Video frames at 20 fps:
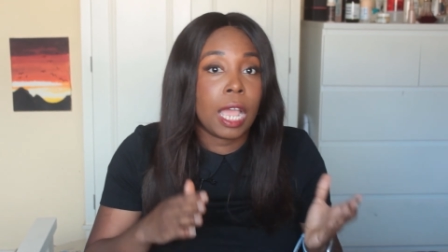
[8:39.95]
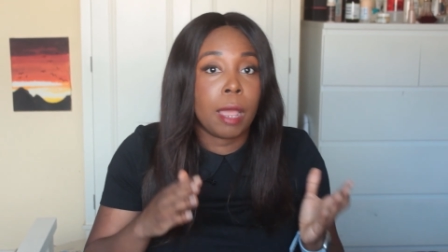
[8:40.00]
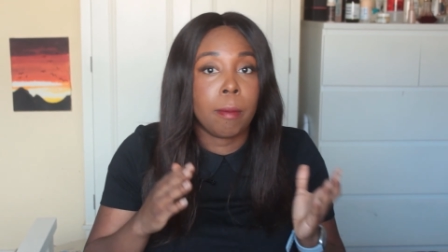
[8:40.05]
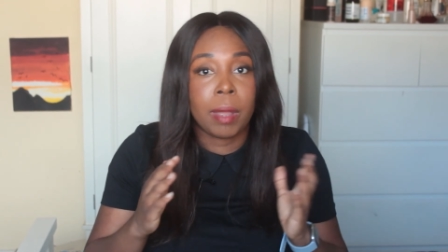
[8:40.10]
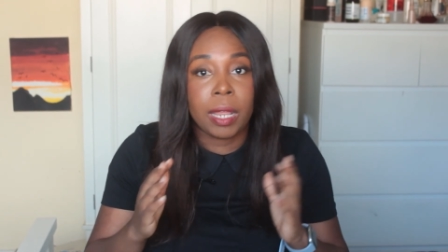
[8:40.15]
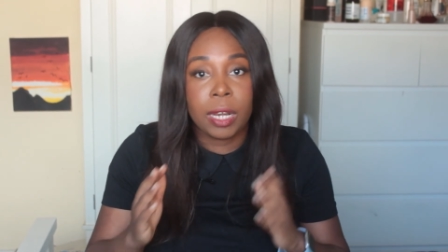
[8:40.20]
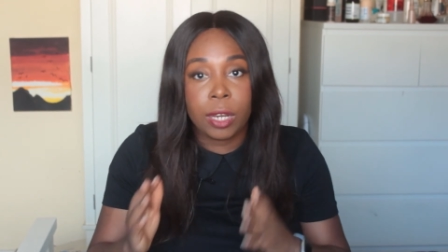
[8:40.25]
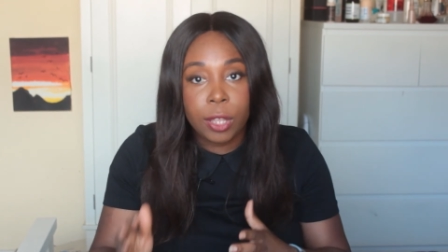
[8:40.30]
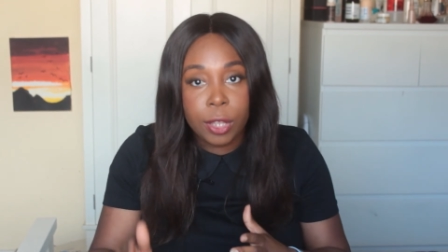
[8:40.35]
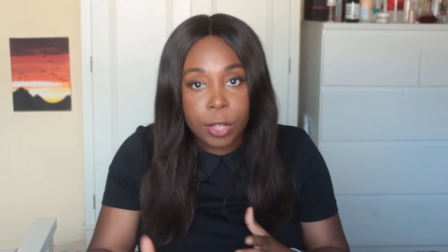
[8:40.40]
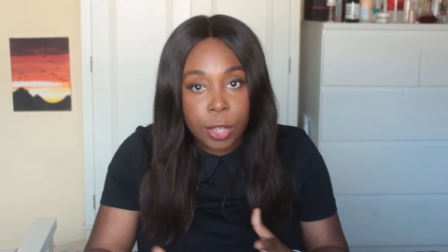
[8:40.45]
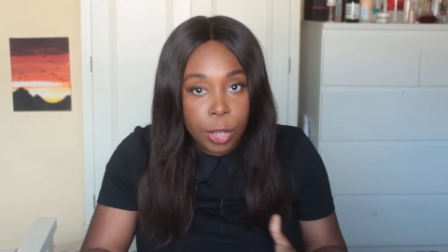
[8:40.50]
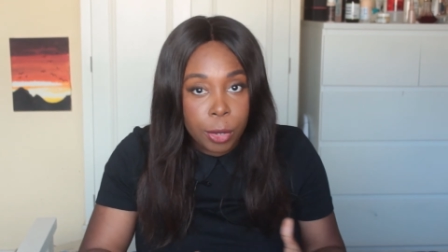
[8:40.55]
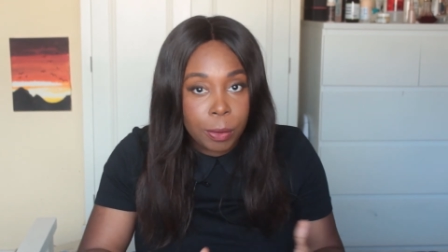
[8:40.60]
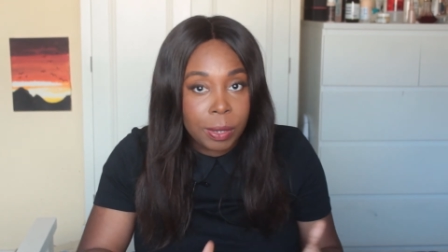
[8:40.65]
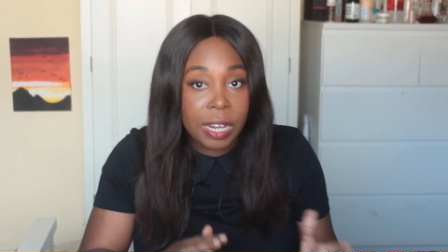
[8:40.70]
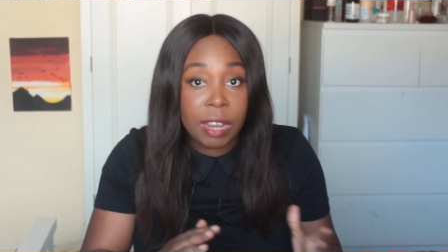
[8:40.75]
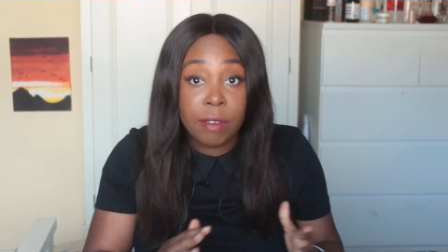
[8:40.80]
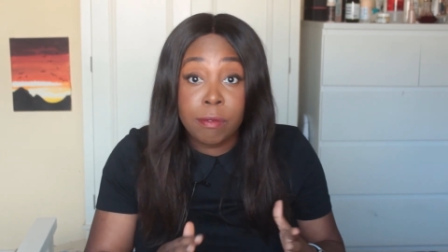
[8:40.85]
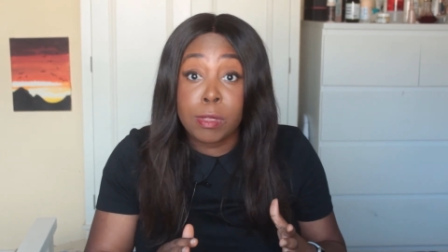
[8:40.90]
and my logo
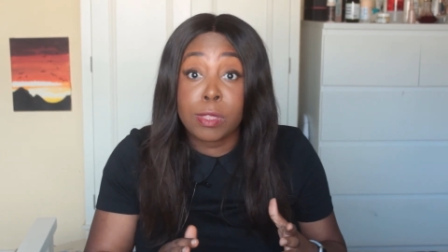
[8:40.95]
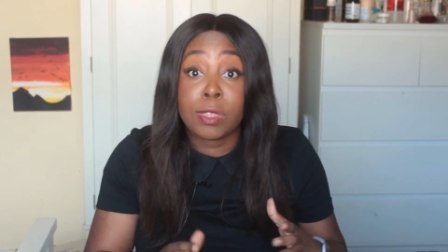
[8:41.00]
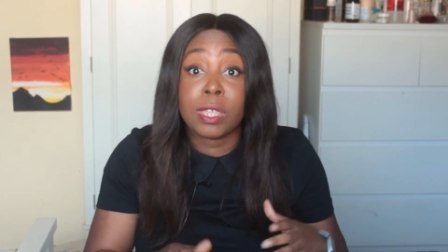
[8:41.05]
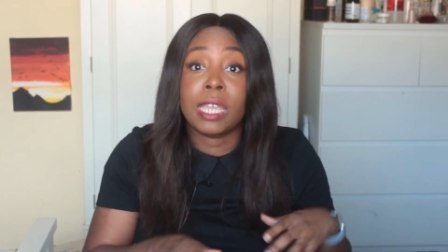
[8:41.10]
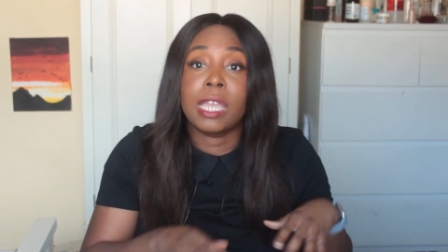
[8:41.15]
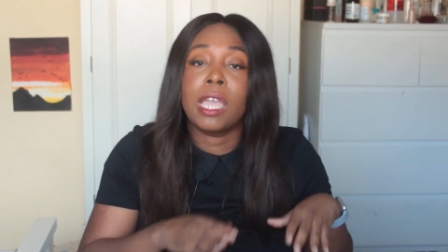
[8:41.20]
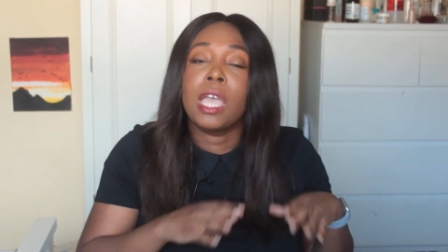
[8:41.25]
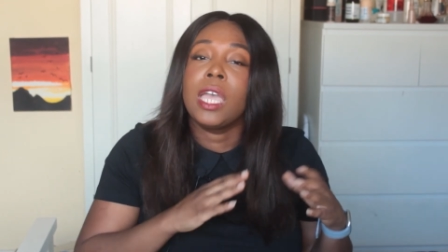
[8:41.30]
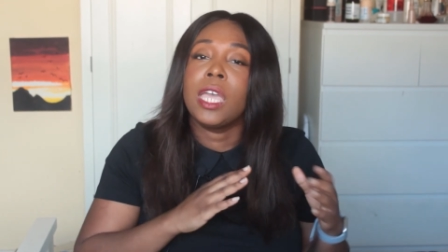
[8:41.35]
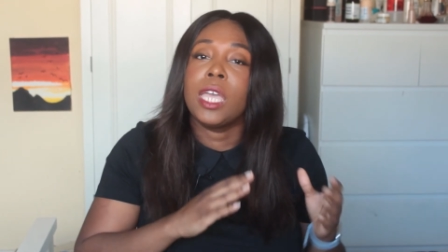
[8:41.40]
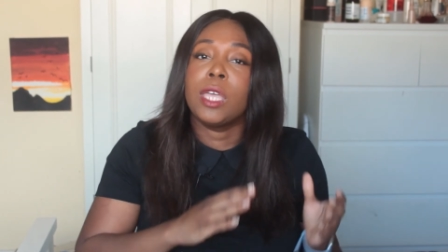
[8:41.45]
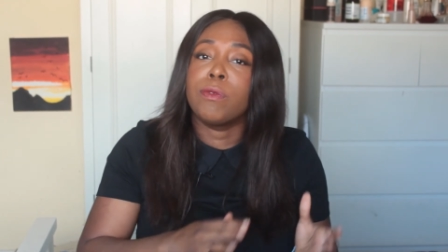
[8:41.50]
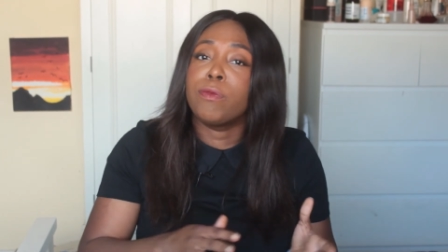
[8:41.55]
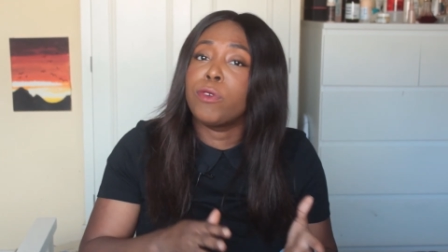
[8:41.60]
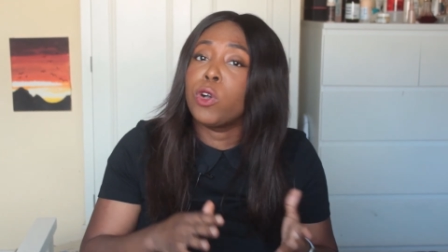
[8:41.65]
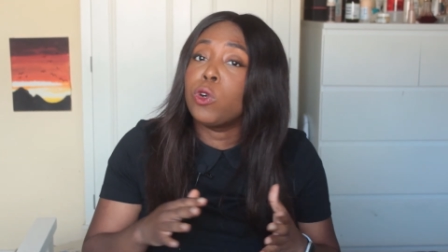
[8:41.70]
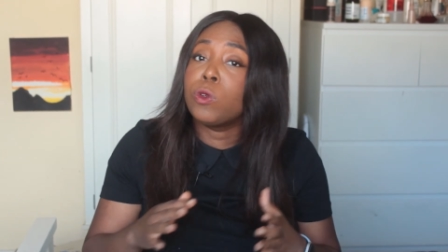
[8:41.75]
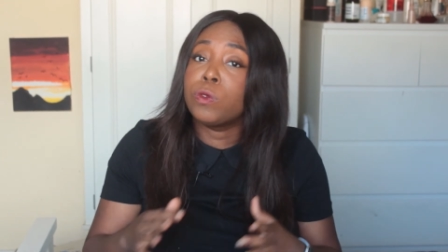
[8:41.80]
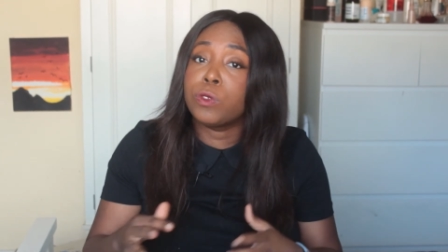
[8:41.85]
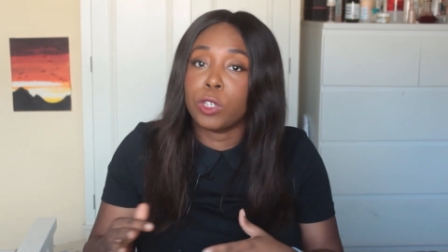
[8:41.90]
and everything
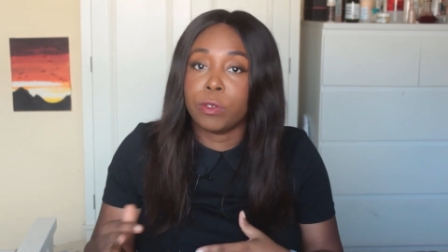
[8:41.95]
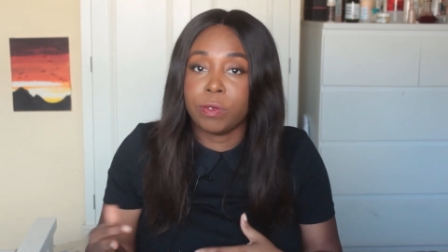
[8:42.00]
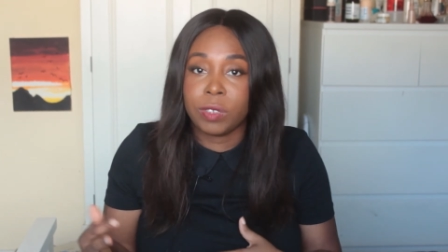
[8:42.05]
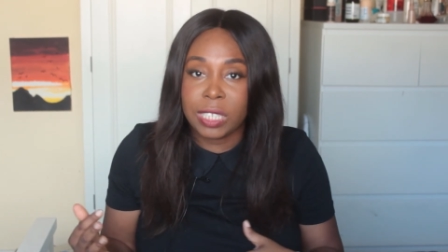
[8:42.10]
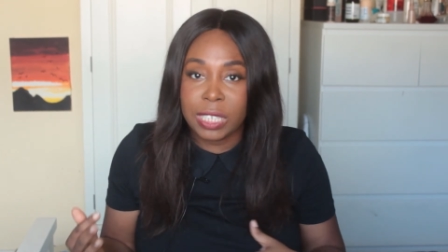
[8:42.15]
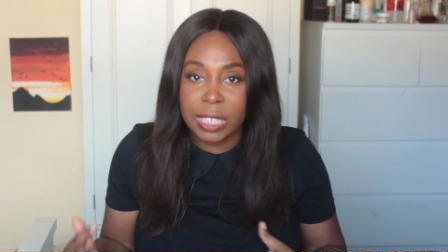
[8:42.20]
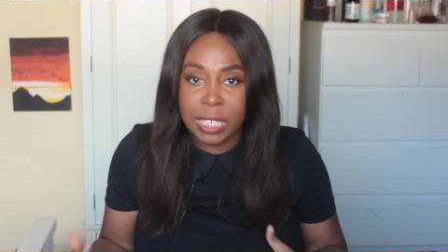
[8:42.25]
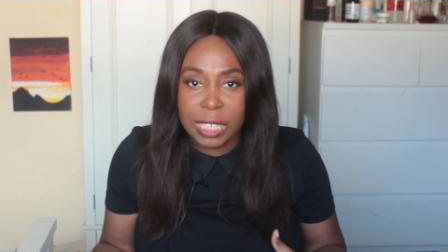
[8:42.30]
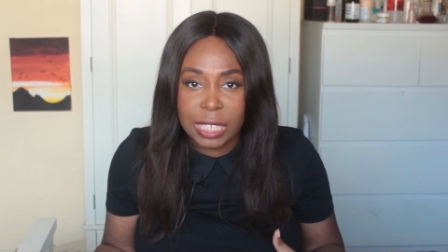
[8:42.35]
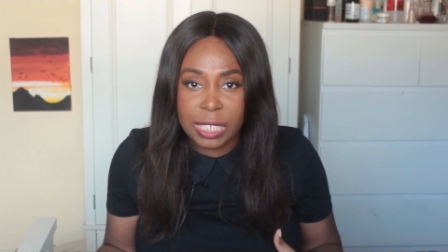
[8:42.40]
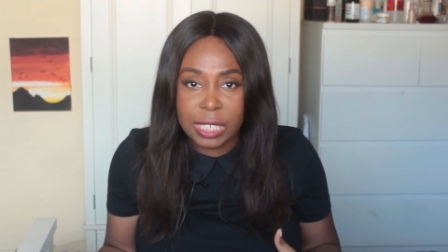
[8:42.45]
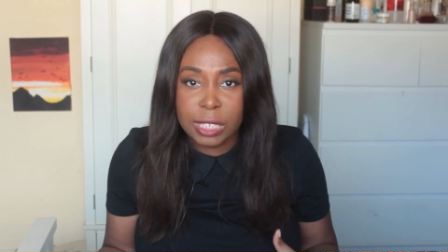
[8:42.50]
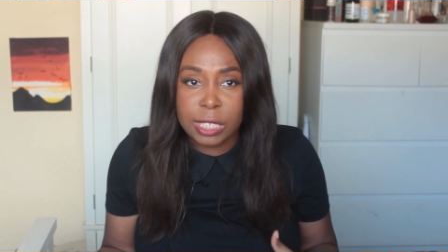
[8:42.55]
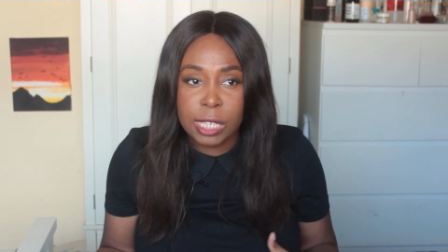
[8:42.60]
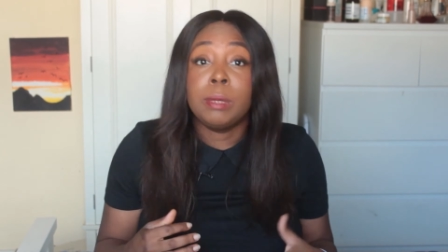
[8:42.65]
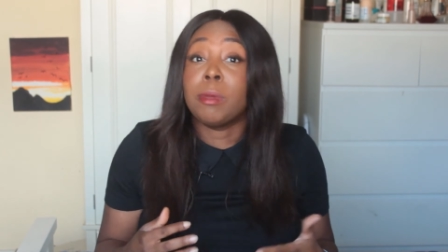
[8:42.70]
evolved over the years.